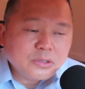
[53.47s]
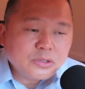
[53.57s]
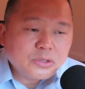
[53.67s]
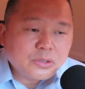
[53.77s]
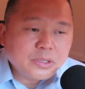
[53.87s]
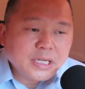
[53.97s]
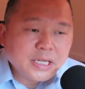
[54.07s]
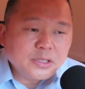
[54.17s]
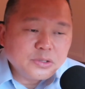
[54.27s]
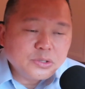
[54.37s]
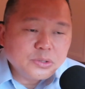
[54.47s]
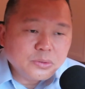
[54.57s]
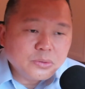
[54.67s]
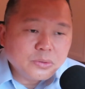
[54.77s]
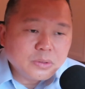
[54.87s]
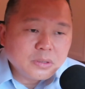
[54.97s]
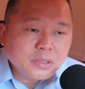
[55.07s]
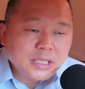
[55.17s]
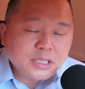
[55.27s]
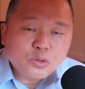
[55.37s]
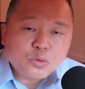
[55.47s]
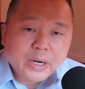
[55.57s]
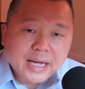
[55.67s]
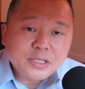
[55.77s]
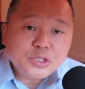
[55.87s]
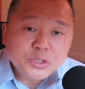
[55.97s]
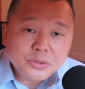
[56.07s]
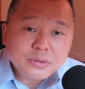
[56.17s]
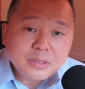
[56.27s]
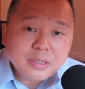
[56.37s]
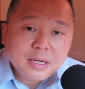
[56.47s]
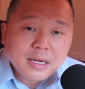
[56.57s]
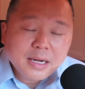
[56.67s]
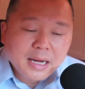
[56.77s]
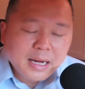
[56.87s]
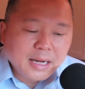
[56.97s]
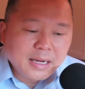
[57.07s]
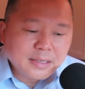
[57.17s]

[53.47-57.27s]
turning into ingratitude. And